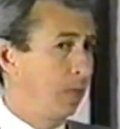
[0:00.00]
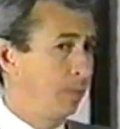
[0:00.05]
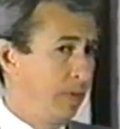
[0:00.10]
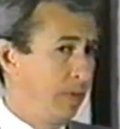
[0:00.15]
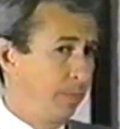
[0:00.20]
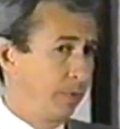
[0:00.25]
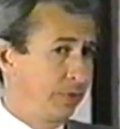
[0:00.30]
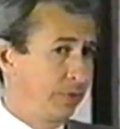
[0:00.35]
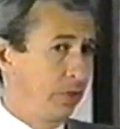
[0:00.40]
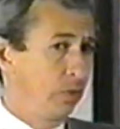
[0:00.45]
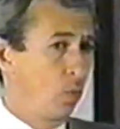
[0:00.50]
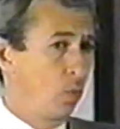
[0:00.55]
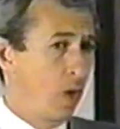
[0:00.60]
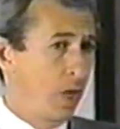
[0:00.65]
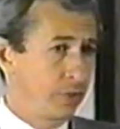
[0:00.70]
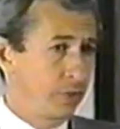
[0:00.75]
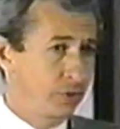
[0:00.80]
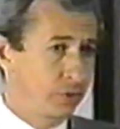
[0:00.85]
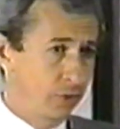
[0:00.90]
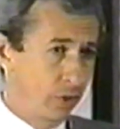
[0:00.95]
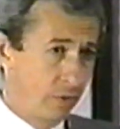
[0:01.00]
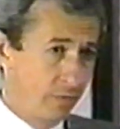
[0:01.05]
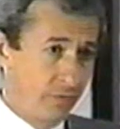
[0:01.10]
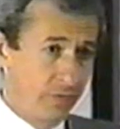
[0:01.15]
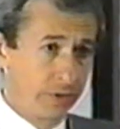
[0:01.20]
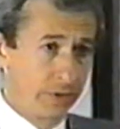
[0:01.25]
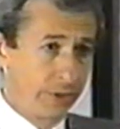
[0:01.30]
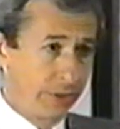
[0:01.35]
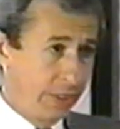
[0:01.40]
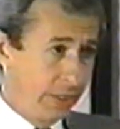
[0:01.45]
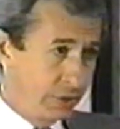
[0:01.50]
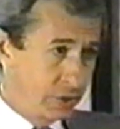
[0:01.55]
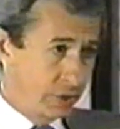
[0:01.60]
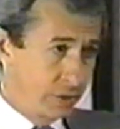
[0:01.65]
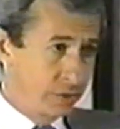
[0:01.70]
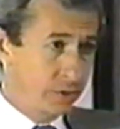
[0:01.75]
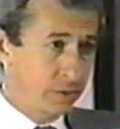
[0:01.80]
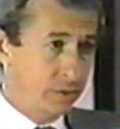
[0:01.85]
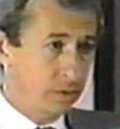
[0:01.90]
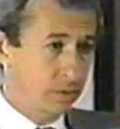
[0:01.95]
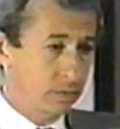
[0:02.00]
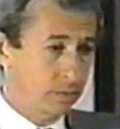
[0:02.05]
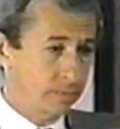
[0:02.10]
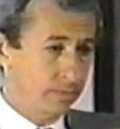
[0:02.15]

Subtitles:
people didn't want to serve in the legions.